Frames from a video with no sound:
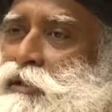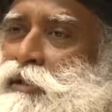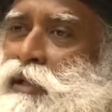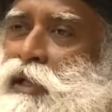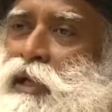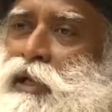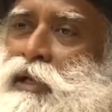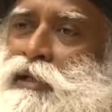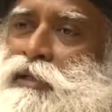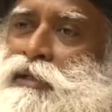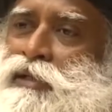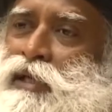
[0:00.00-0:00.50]
is,
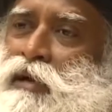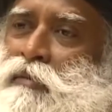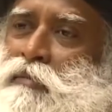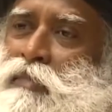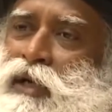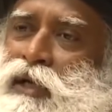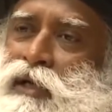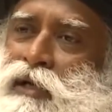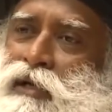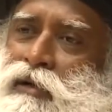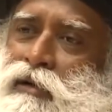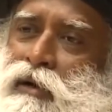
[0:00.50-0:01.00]

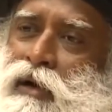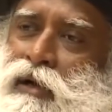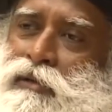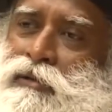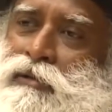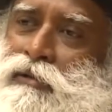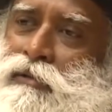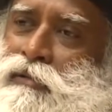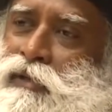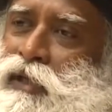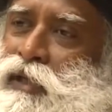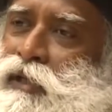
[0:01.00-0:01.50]
somebody
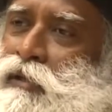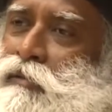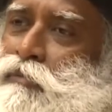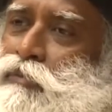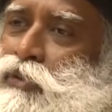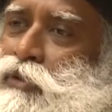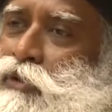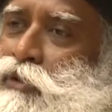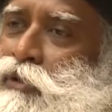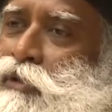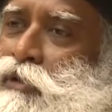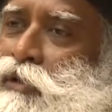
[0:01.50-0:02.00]
got to read a
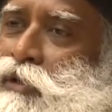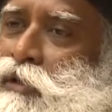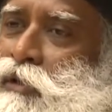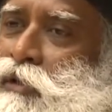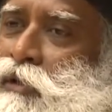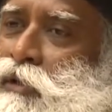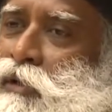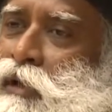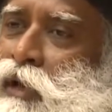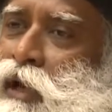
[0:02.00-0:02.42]
book